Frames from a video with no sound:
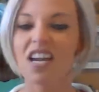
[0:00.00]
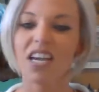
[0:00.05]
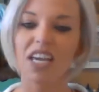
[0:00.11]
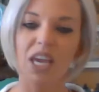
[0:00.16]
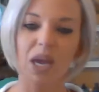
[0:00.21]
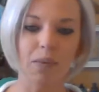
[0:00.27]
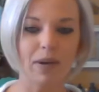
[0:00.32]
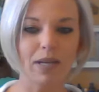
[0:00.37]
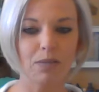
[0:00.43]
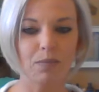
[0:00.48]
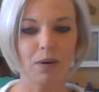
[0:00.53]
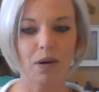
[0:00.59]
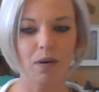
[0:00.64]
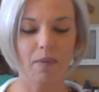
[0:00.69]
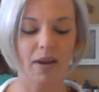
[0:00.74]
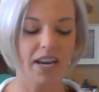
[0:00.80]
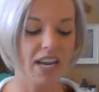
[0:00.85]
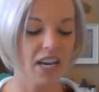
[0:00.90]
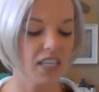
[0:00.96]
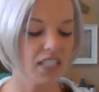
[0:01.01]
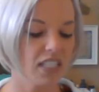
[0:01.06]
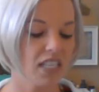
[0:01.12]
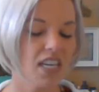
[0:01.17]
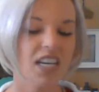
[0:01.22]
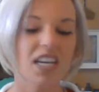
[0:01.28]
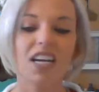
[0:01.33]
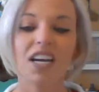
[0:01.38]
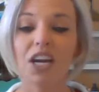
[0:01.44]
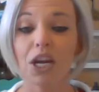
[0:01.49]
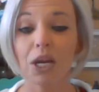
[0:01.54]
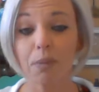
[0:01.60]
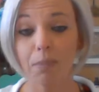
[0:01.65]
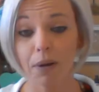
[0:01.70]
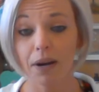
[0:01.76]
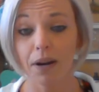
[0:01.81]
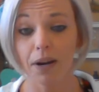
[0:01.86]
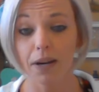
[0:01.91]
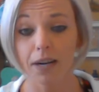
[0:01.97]
Can't wait to put it on my nails
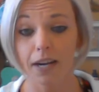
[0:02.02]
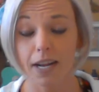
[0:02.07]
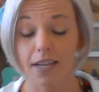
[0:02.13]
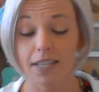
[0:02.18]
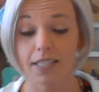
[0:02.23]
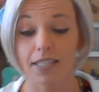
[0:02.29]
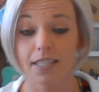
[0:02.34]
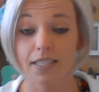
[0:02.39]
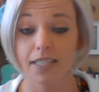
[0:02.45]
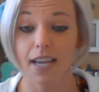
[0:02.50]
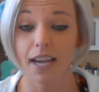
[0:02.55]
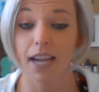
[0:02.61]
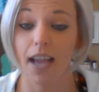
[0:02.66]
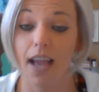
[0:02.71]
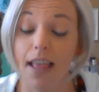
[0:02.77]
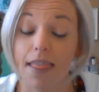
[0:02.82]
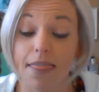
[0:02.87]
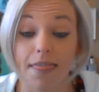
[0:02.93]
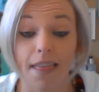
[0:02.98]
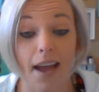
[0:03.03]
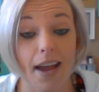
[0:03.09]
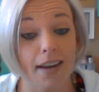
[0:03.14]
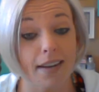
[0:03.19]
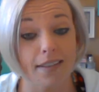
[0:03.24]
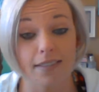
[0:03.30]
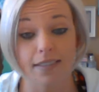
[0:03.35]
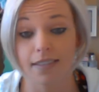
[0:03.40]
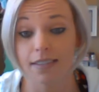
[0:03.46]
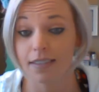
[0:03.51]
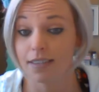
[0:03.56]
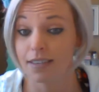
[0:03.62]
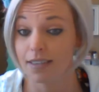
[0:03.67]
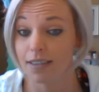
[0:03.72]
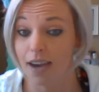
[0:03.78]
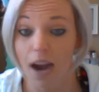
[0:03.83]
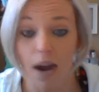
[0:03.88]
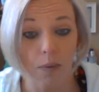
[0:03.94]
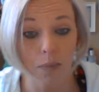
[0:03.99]
put it on your nails, and I was like, that is
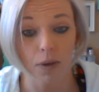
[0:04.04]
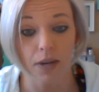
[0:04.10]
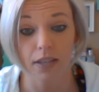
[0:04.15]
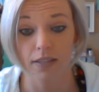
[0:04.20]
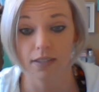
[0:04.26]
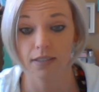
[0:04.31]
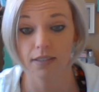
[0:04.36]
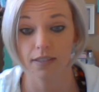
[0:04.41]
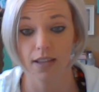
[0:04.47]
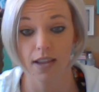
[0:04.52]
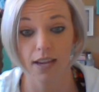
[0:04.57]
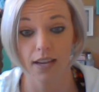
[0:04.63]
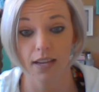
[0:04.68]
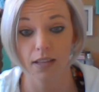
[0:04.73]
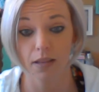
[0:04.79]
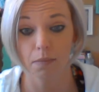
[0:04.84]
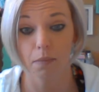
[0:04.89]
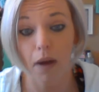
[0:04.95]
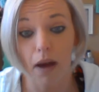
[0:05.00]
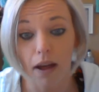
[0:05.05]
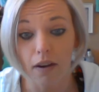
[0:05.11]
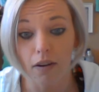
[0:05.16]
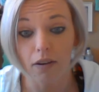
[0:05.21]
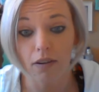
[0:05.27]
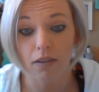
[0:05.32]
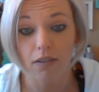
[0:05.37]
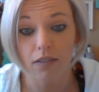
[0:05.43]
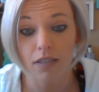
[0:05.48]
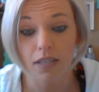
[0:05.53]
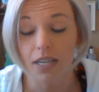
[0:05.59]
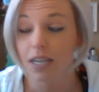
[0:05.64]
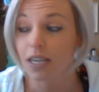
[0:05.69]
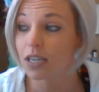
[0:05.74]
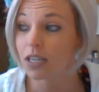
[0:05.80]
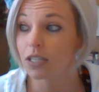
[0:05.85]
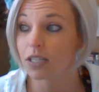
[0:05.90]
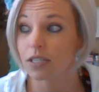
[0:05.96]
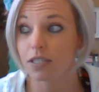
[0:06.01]
not what it looked like in the bottle."
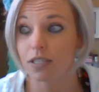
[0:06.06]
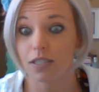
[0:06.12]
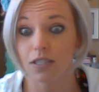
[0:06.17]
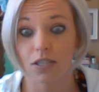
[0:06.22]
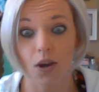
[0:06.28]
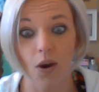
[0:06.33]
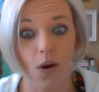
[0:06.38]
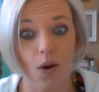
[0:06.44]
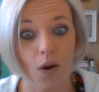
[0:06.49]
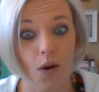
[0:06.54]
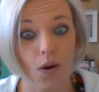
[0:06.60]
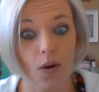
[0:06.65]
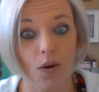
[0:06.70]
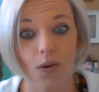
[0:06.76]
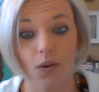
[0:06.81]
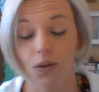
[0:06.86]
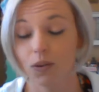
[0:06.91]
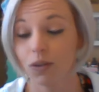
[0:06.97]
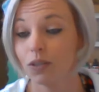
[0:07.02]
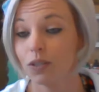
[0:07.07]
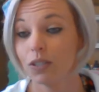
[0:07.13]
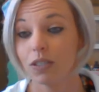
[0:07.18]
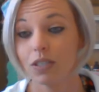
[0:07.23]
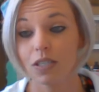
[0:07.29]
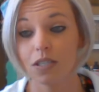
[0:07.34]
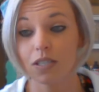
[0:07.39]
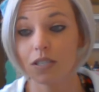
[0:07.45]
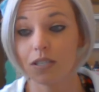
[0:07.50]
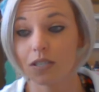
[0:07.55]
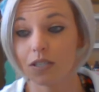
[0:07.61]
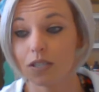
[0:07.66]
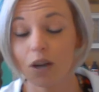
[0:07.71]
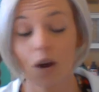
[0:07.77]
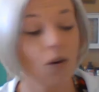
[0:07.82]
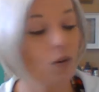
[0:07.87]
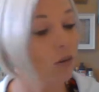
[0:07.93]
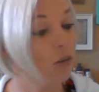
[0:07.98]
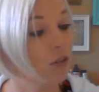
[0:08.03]
Total,
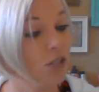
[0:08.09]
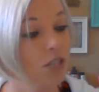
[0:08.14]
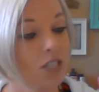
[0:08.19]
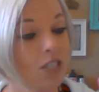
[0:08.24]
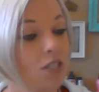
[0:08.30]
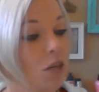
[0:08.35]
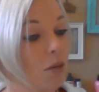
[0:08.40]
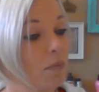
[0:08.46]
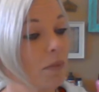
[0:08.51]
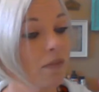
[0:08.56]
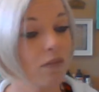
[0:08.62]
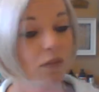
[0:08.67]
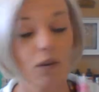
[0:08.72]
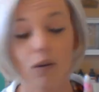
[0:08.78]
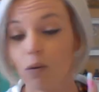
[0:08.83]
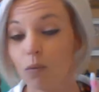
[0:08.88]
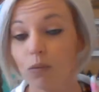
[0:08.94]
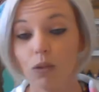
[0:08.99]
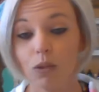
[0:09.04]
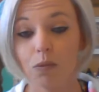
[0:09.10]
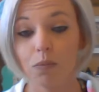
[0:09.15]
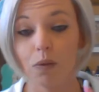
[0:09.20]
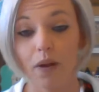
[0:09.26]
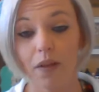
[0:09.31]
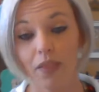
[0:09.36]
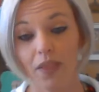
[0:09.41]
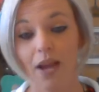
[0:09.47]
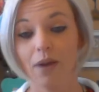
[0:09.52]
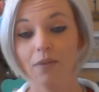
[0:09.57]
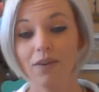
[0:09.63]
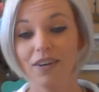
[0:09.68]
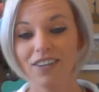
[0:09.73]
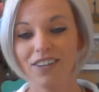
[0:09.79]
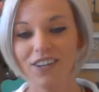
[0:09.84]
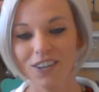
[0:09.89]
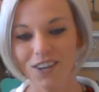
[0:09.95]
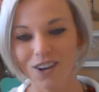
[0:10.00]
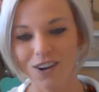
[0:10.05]
total just took me for a loop on that one.
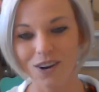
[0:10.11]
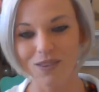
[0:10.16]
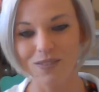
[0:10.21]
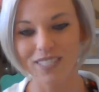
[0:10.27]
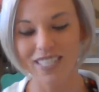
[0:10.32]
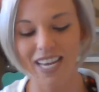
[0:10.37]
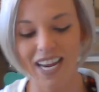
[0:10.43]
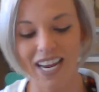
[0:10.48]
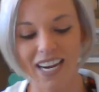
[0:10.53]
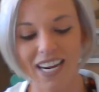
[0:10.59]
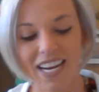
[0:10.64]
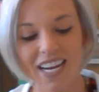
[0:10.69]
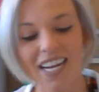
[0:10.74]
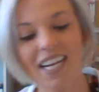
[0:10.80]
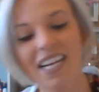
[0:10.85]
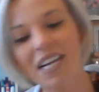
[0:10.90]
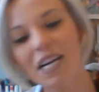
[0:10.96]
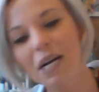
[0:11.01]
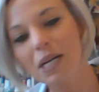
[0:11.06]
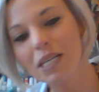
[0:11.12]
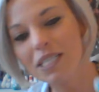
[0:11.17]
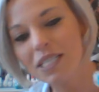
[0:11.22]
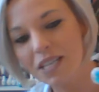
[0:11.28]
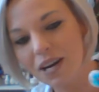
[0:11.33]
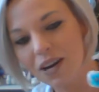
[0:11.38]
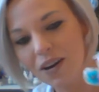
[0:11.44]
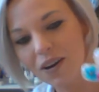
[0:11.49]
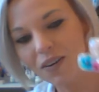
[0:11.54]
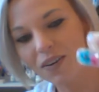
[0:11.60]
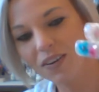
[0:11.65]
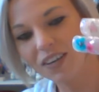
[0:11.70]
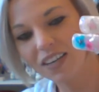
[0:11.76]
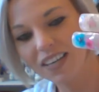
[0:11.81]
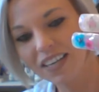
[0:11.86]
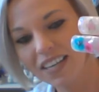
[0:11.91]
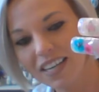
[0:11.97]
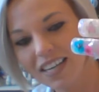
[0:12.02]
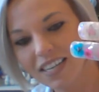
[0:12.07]
You know what I'm saying? So
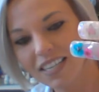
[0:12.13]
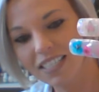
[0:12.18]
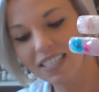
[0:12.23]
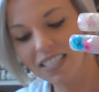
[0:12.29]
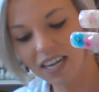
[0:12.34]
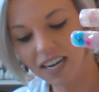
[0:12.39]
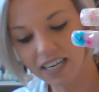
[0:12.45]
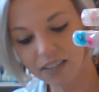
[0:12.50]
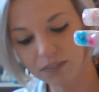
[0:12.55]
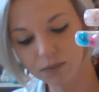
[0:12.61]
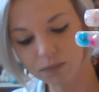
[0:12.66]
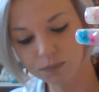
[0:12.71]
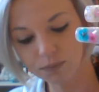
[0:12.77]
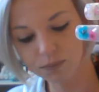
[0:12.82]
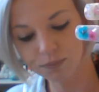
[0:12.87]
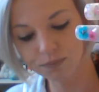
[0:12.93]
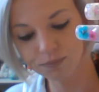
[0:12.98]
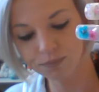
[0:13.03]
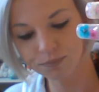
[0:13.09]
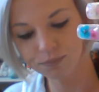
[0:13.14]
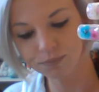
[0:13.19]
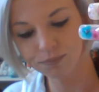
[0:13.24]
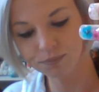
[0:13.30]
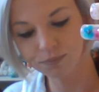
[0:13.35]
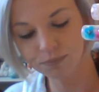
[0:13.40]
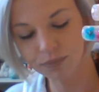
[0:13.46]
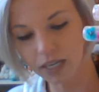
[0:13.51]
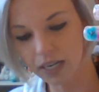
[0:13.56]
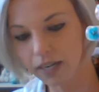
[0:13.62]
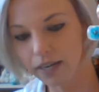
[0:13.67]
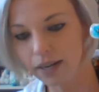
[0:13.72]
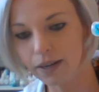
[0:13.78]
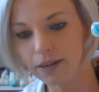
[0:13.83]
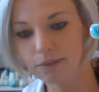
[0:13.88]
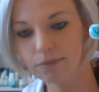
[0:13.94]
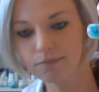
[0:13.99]
it's kind of, there you go.